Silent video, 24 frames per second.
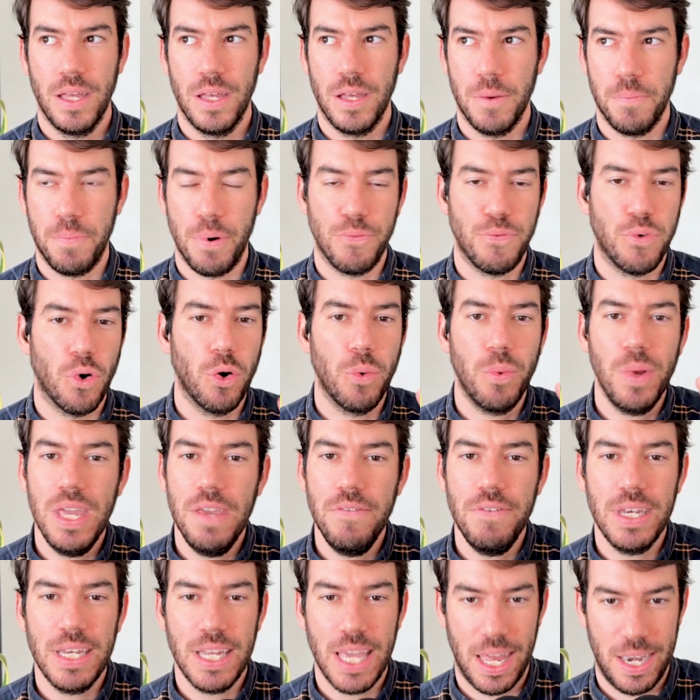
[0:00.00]
before we
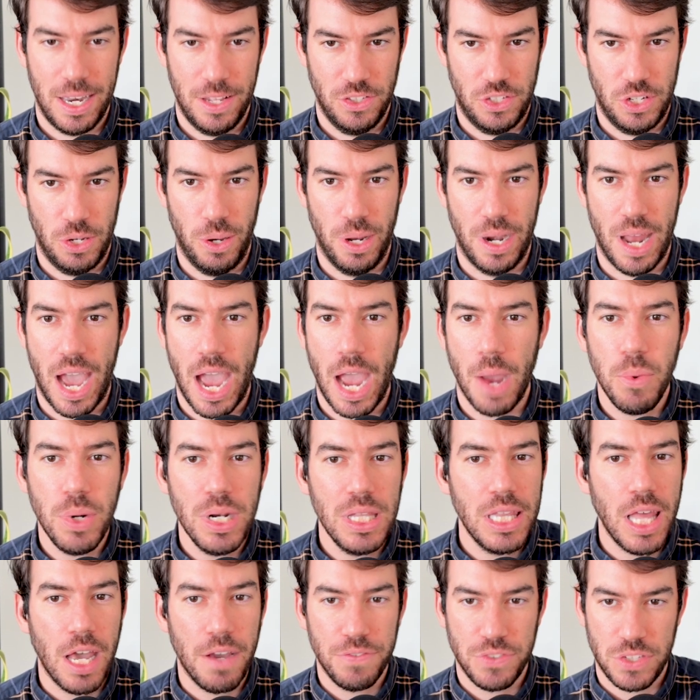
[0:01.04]
even get into it, I would
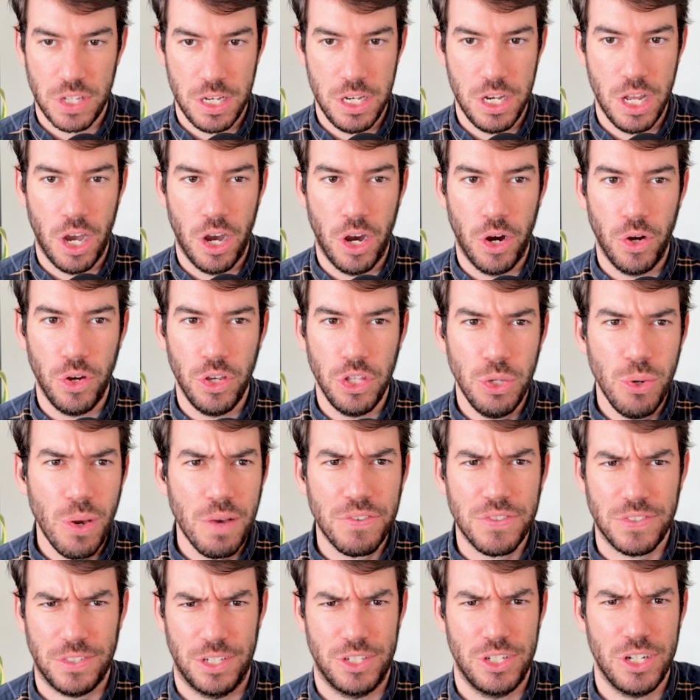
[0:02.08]
love to know, you have
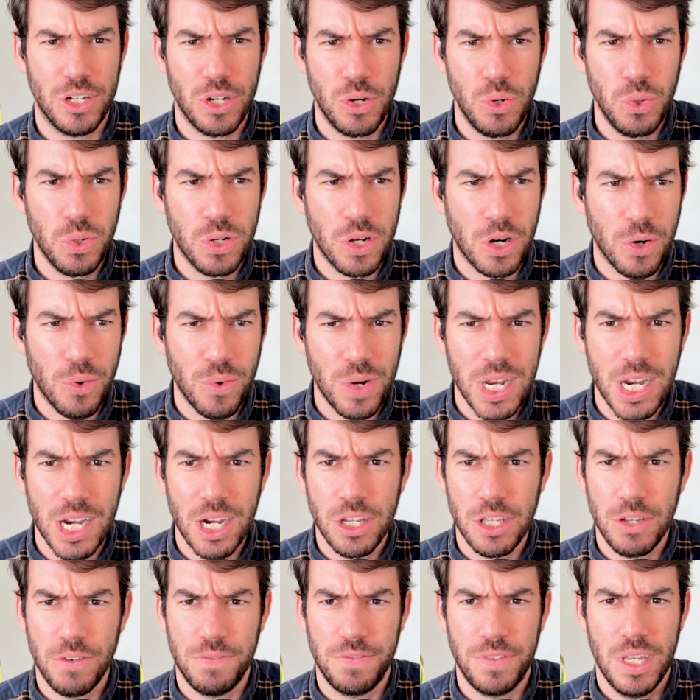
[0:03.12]
such a cool career.
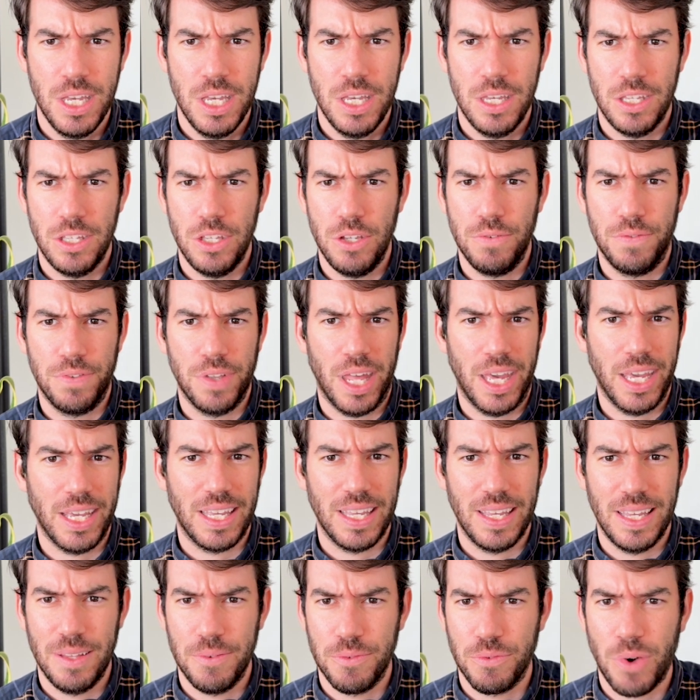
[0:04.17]
You've
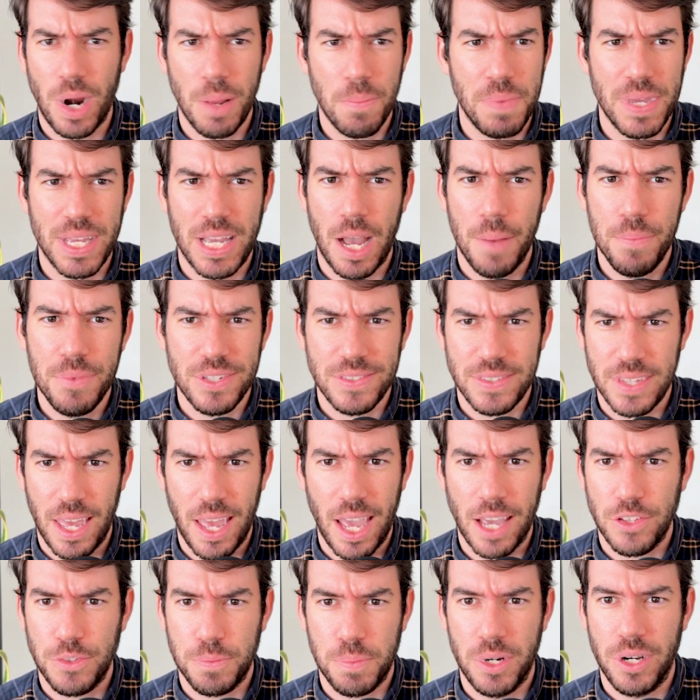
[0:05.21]
become this
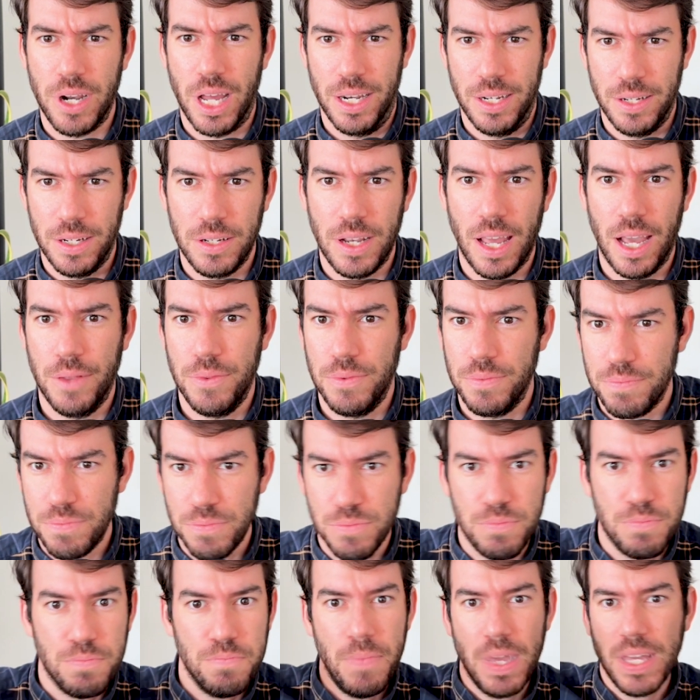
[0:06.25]
expert on
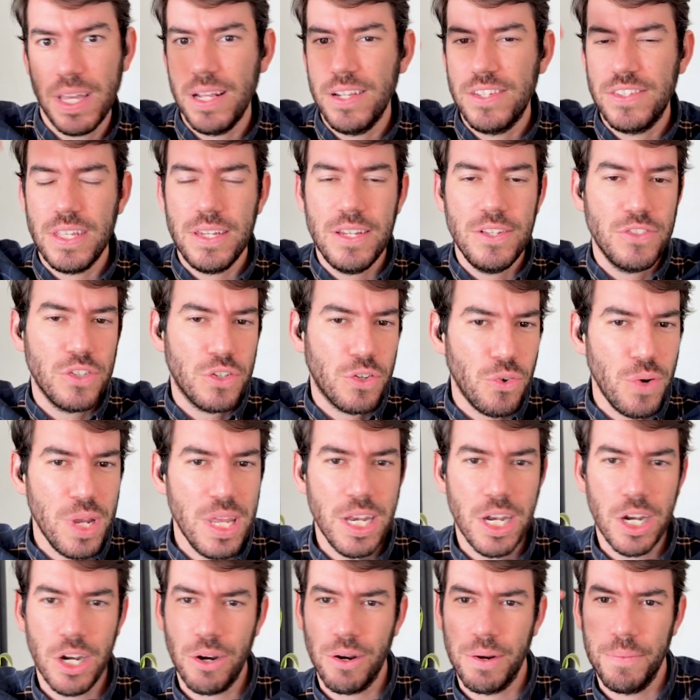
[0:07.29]
making cities
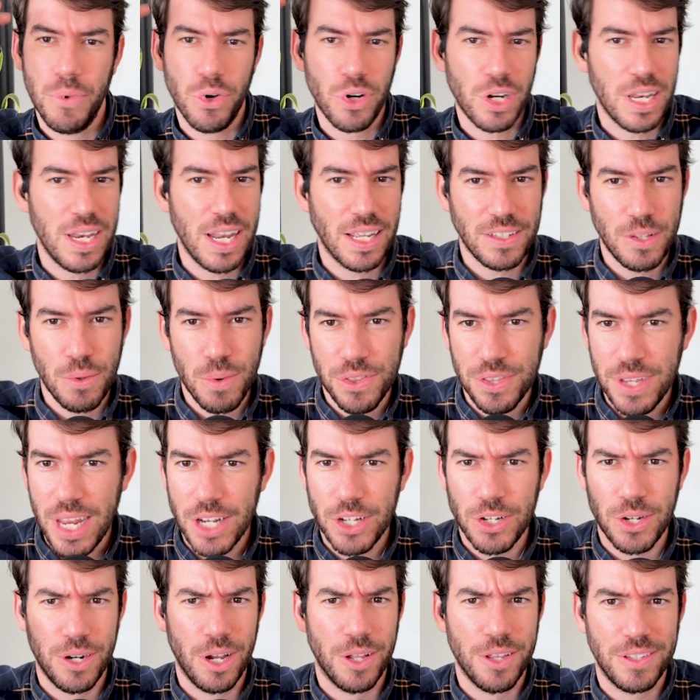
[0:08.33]
greener and more connected with
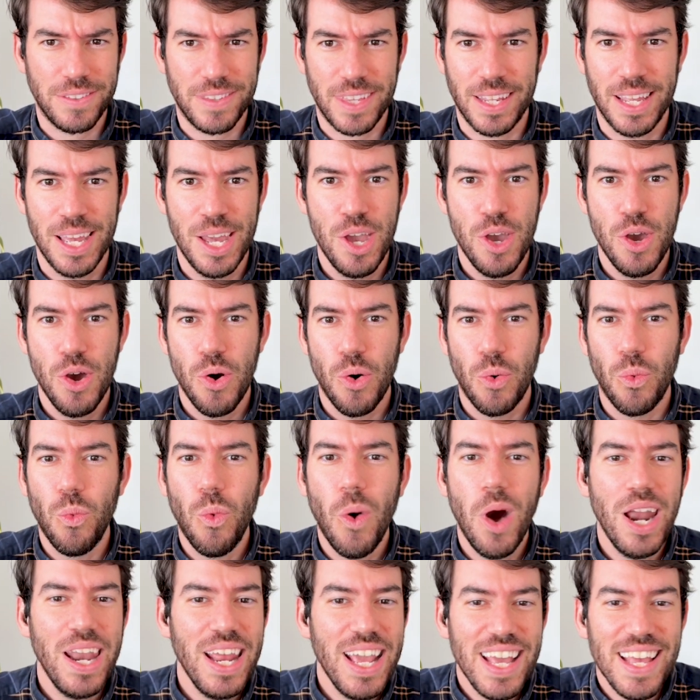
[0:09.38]
nature and all this thing.
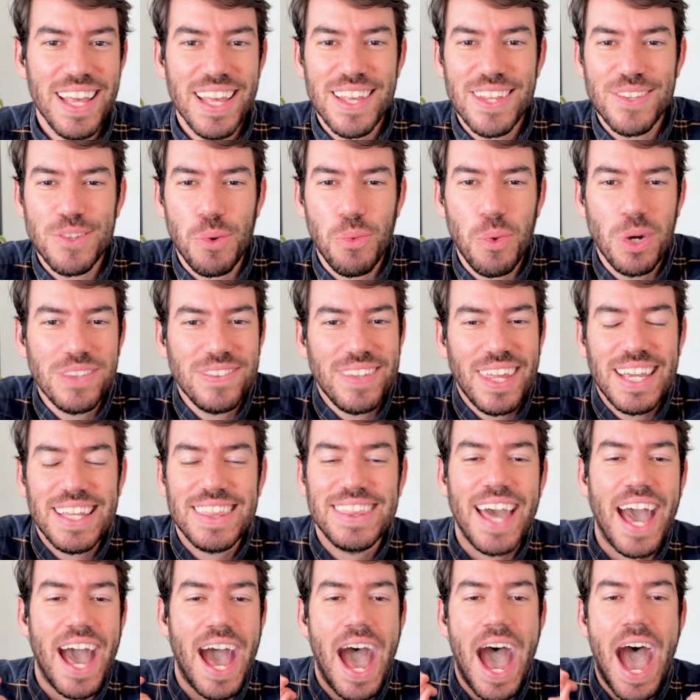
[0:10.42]
What's like
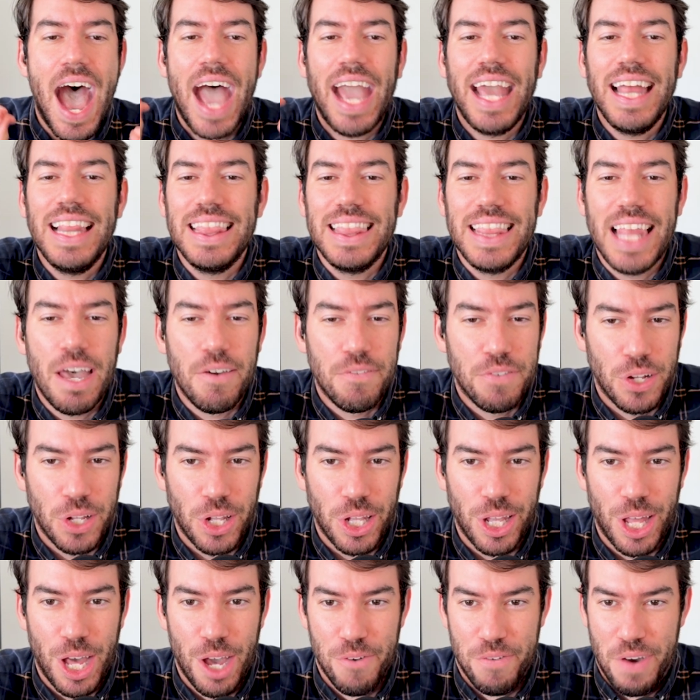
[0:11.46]
the high
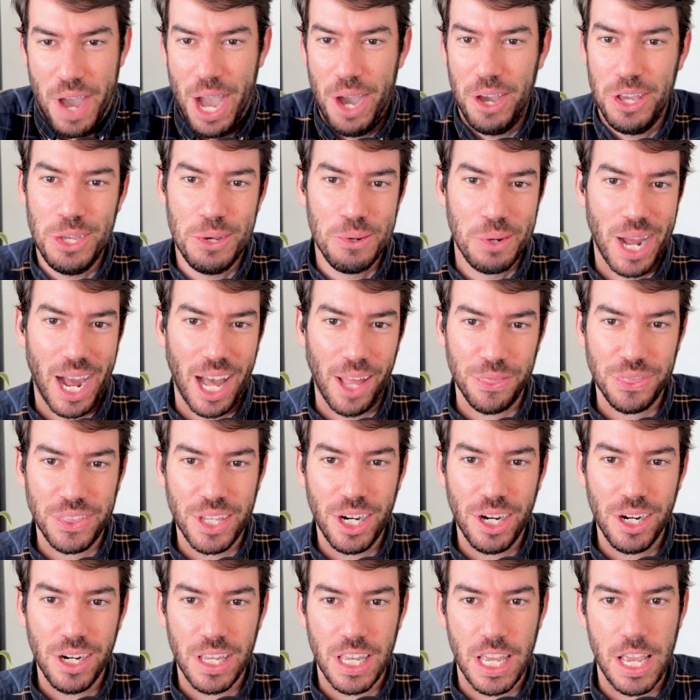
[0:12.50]
level of how you got
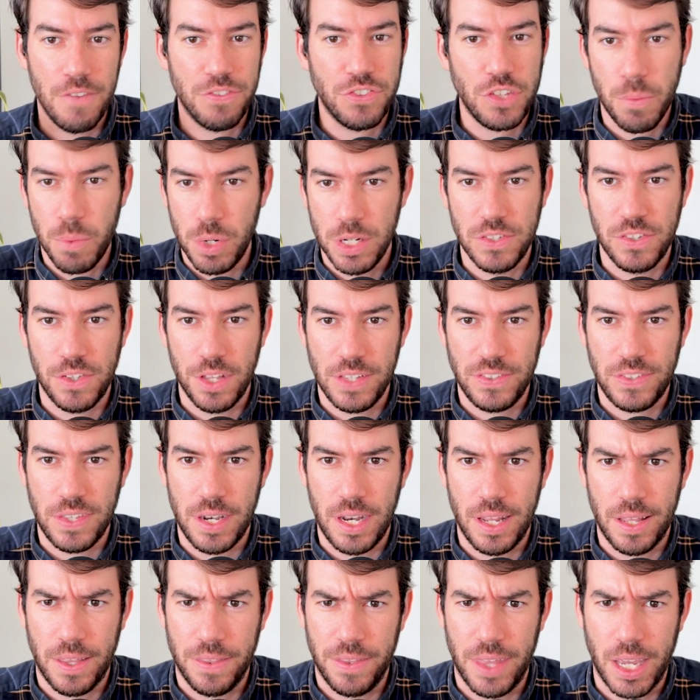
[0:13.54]
there? If someone's
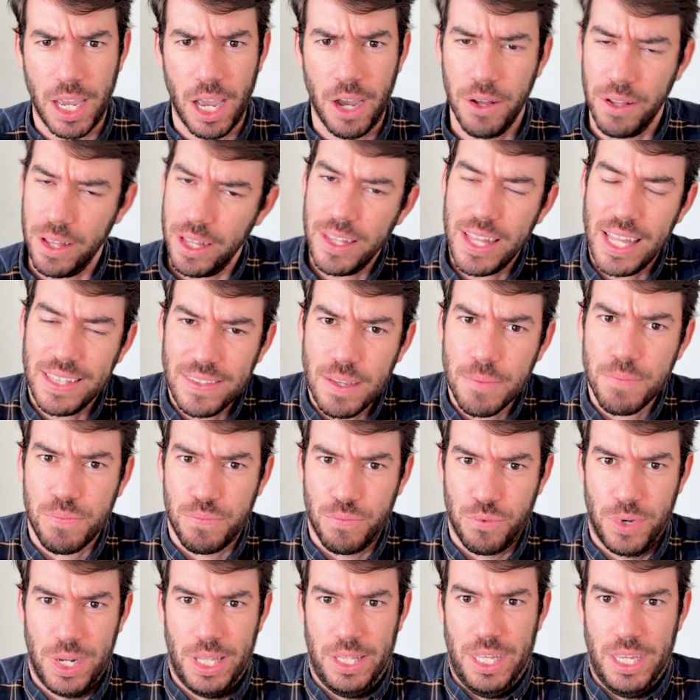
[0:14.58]
listening and they go, oh, that's a
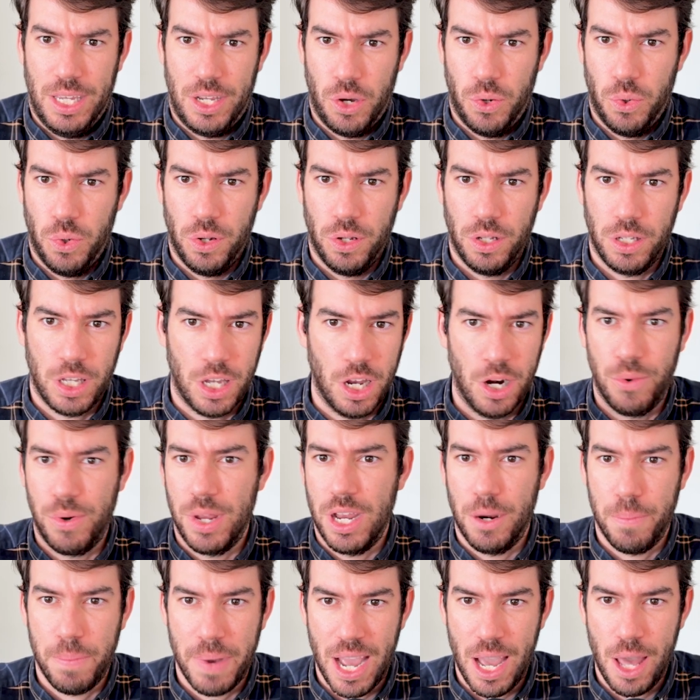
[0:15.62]
really cool
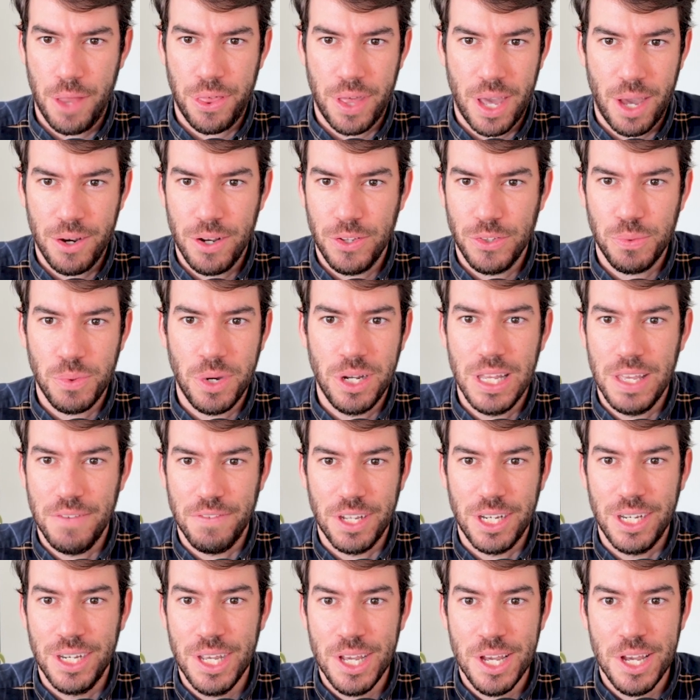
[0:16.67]
career path. How does one
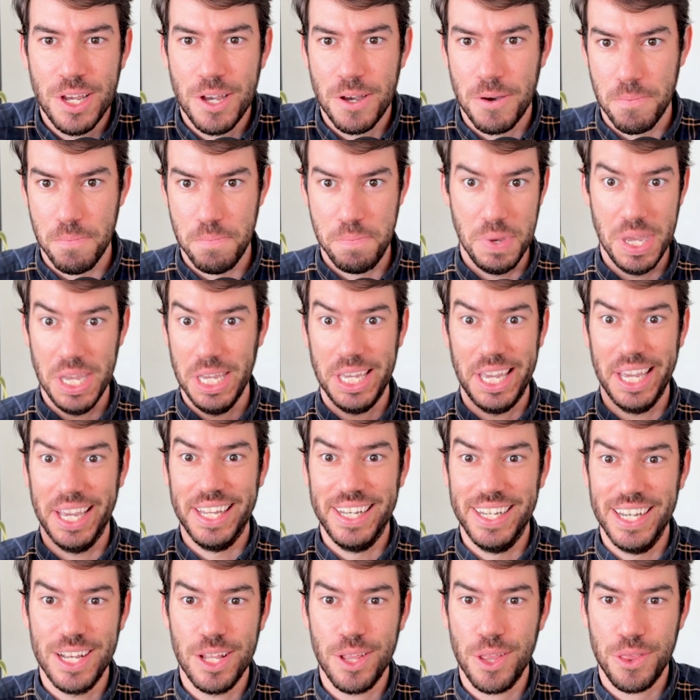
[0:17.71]
even
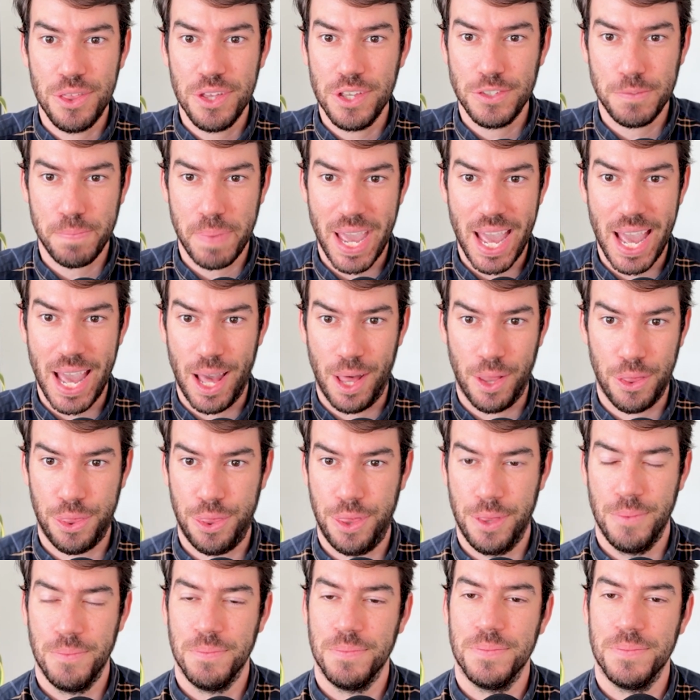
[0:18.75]
begin this path?